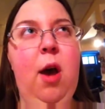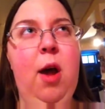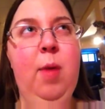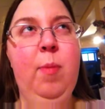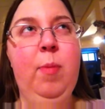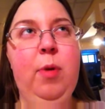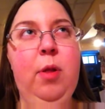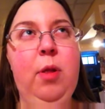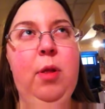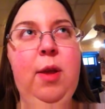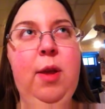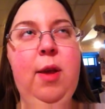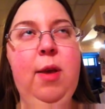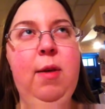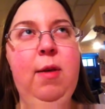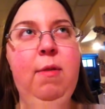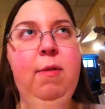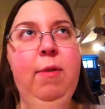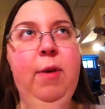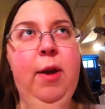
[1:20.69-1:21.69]
I
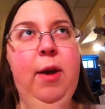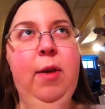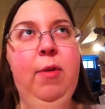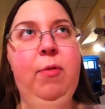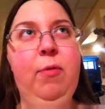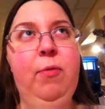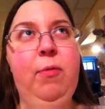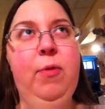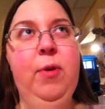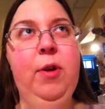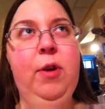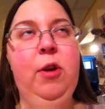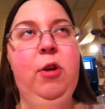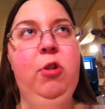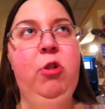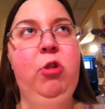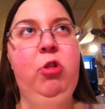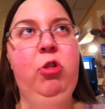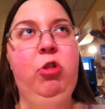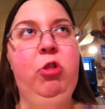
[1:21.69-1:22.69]
believe I
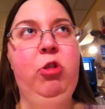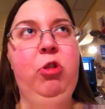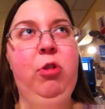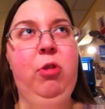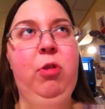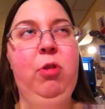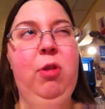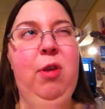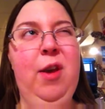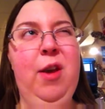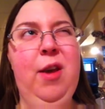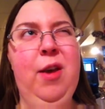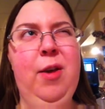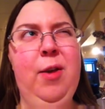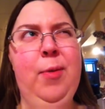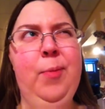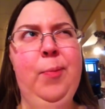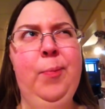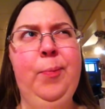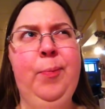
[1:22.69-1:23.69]
finished
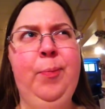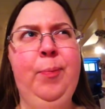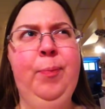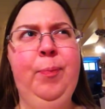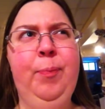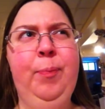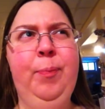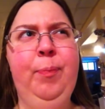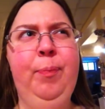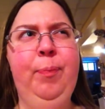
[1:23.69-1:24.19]
them.